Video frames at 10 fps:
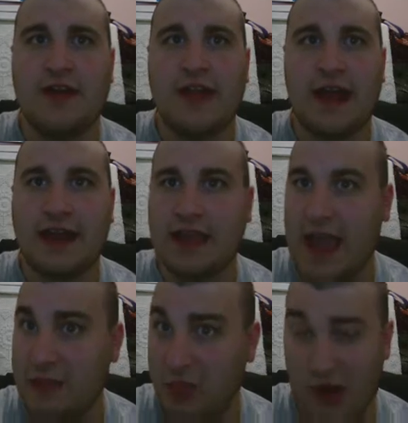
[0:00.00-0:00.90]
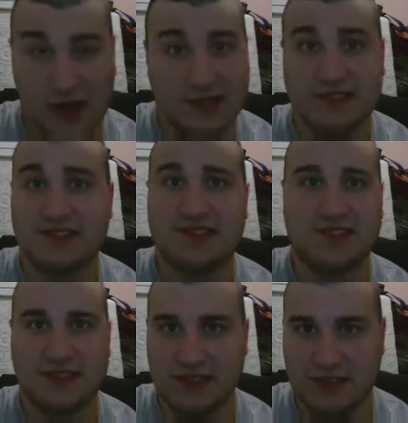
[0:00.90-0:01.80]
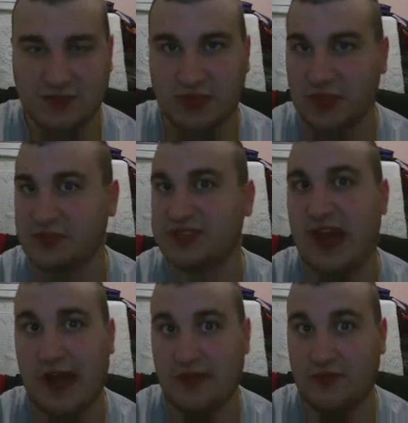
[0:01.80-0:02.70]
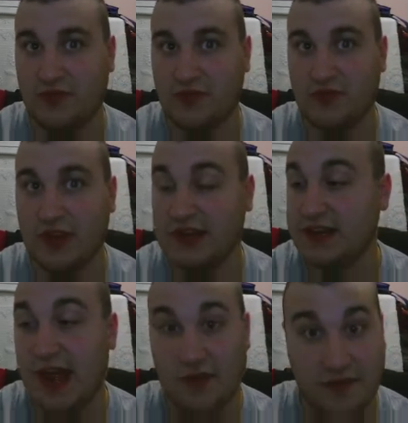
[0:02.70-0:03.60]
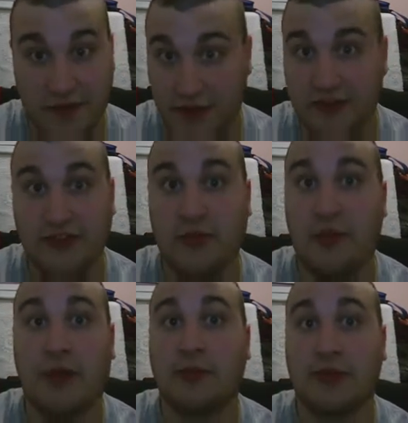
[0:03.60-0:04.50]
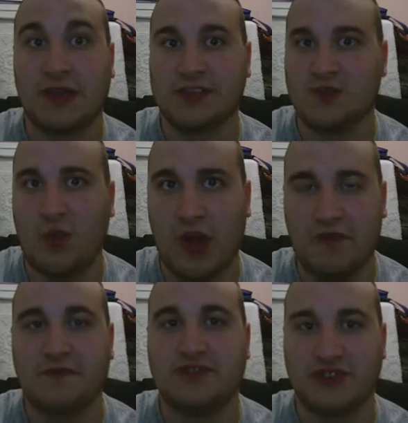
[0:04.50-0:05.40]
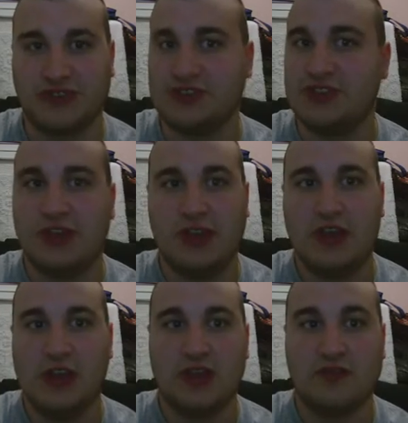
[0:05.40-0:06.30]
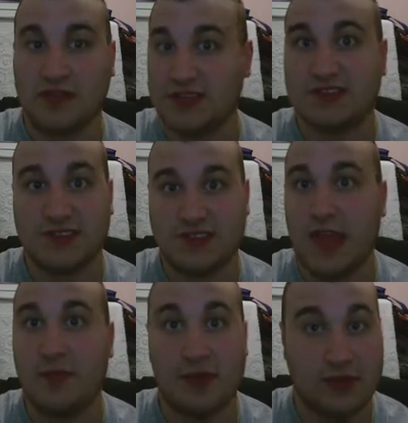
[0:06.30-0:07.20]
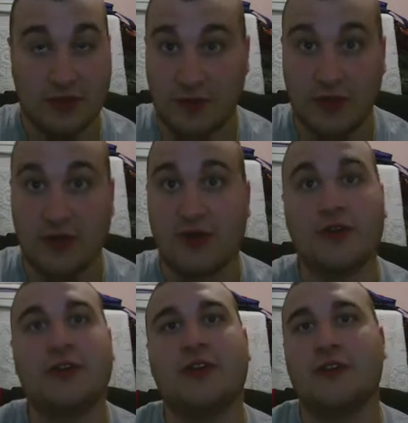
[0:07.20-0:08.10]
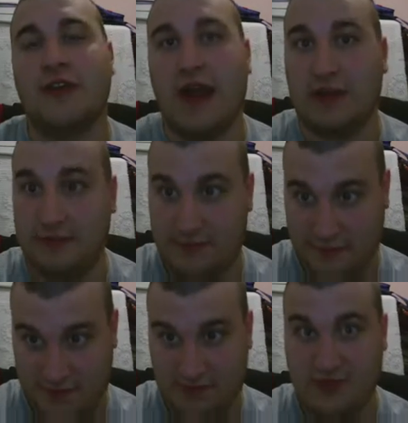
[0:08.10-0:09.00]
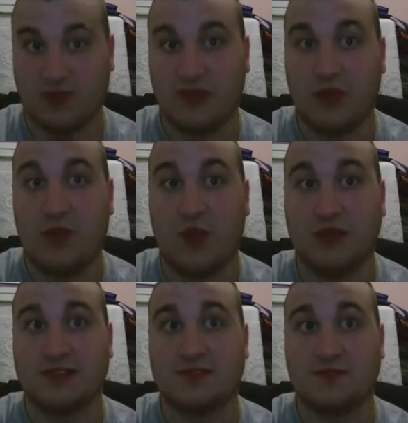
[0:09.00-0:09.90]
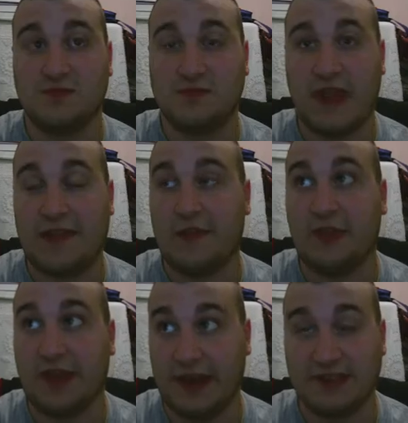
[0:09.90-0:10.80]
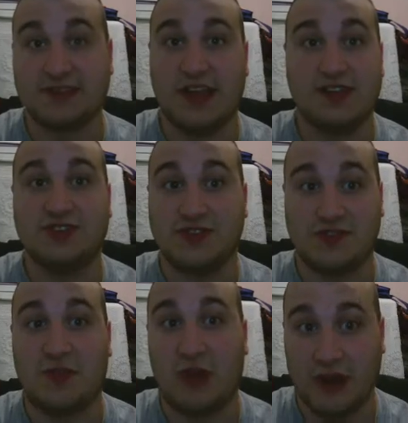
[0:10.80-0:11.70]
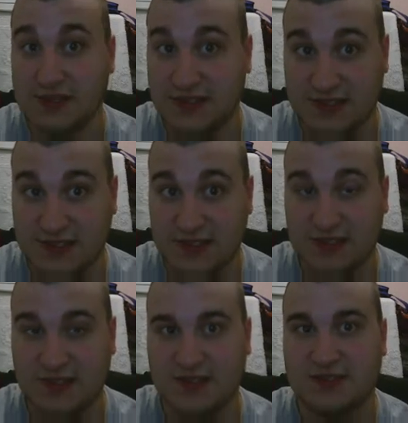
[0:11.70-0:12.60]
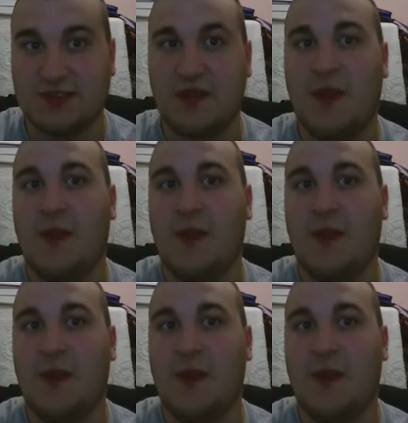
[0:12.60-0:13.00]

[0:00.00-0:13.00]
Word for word: that he had Parkinson's disease, but it was not. He did not reveal it to the public. His wife just released a statement a little bit earlier that you know he was at the beginning stages of Parkinson's disease,